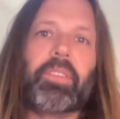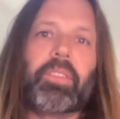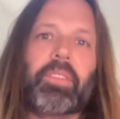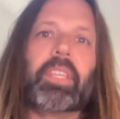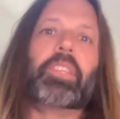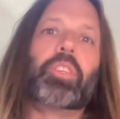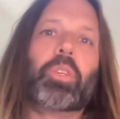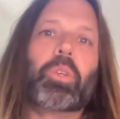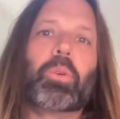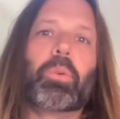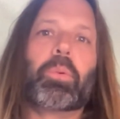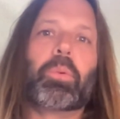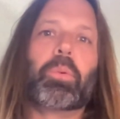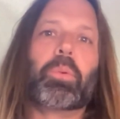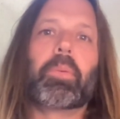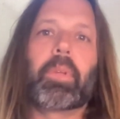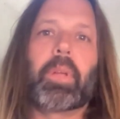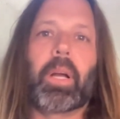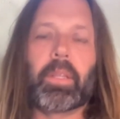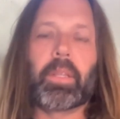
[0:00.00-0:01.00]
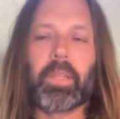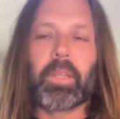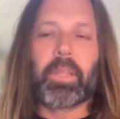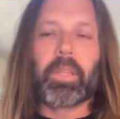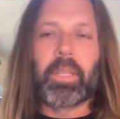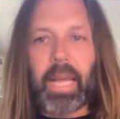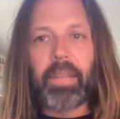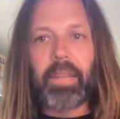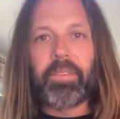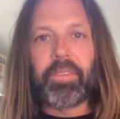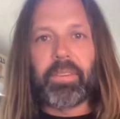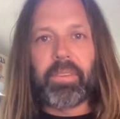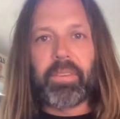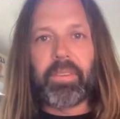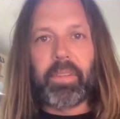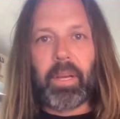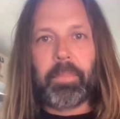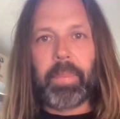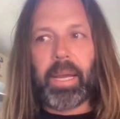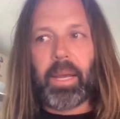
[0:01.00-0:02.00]
way to teach you a
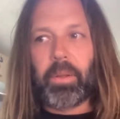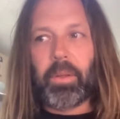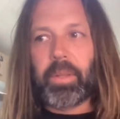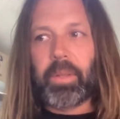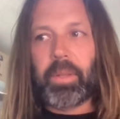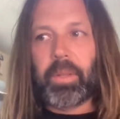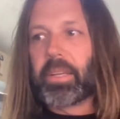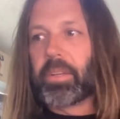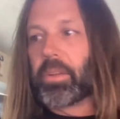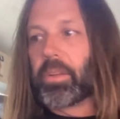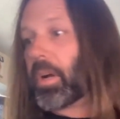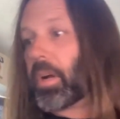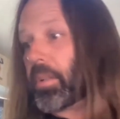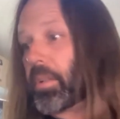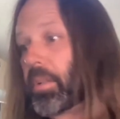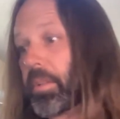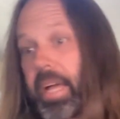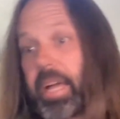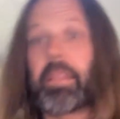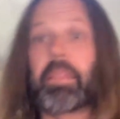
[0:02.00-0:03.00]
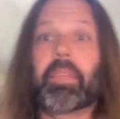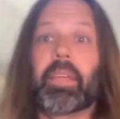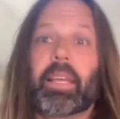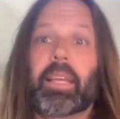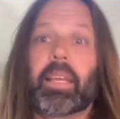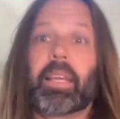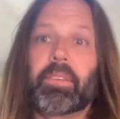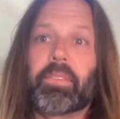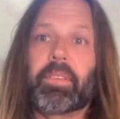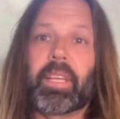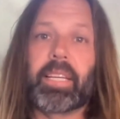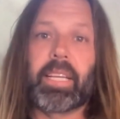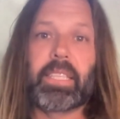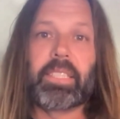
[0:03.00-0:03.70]
lot about like a lot of things.